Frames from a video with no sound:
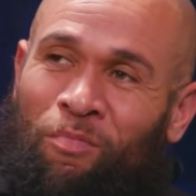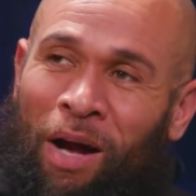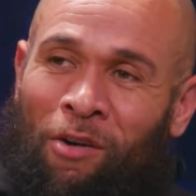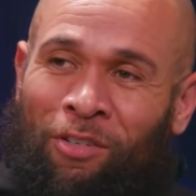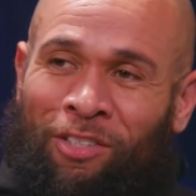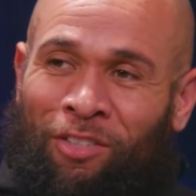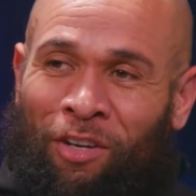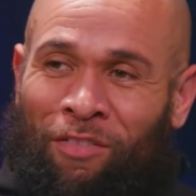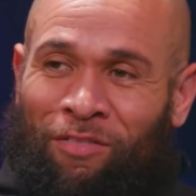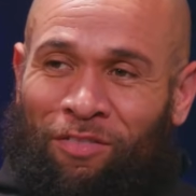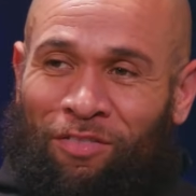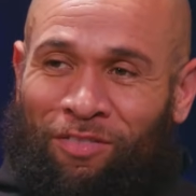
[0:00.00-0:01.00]
power and
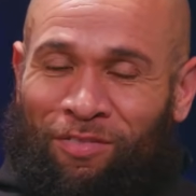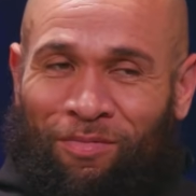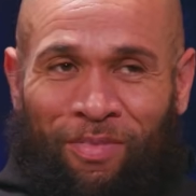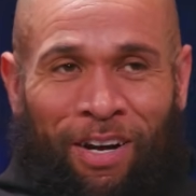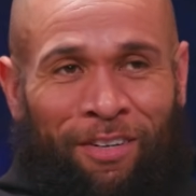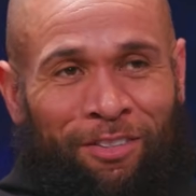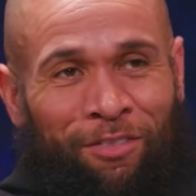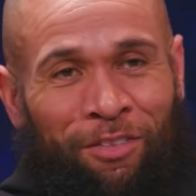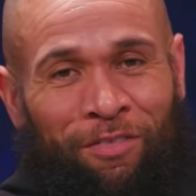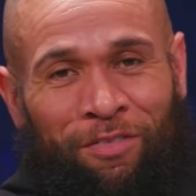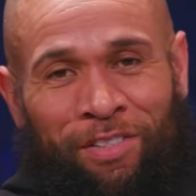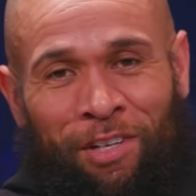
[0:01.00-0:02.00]
strength,
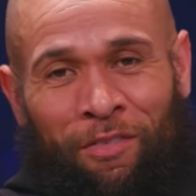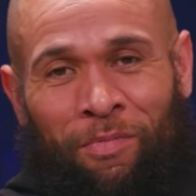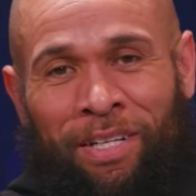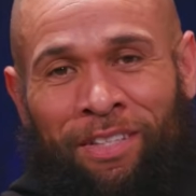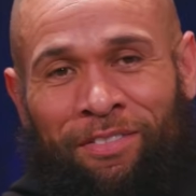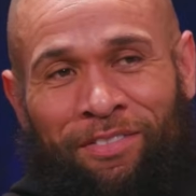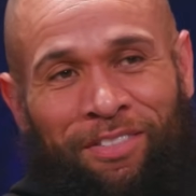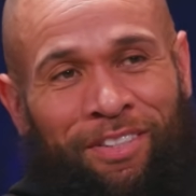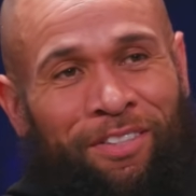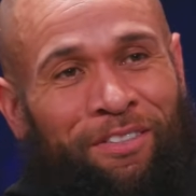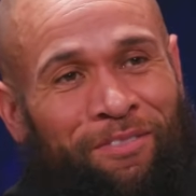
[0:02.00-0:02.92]
self-belief.